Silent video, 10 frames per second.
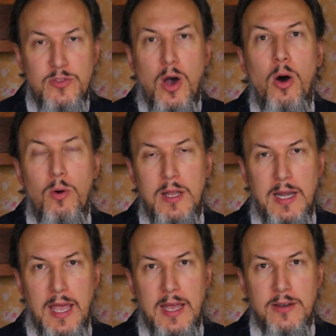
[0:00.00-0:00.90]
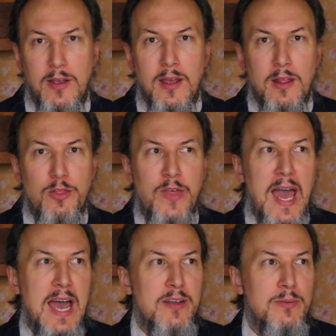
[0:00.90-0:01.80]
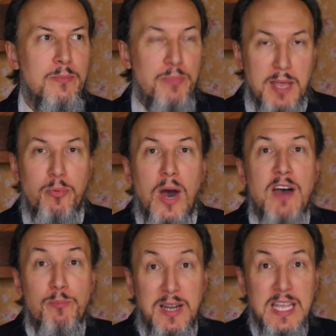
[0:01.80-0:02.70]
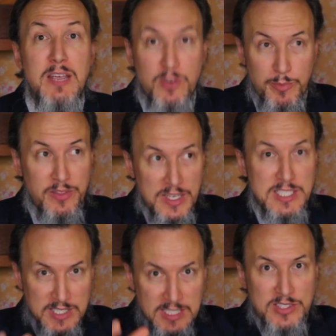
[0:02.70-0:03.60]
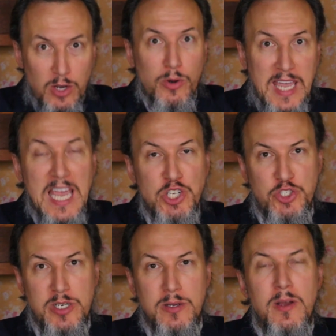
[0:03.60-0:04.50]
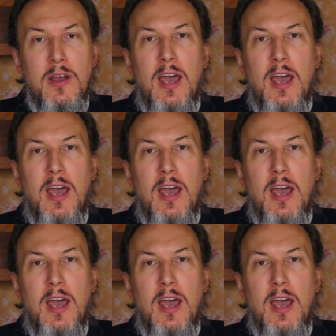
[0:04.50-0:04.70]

in the Holy Land that people have believed to be, this is the location.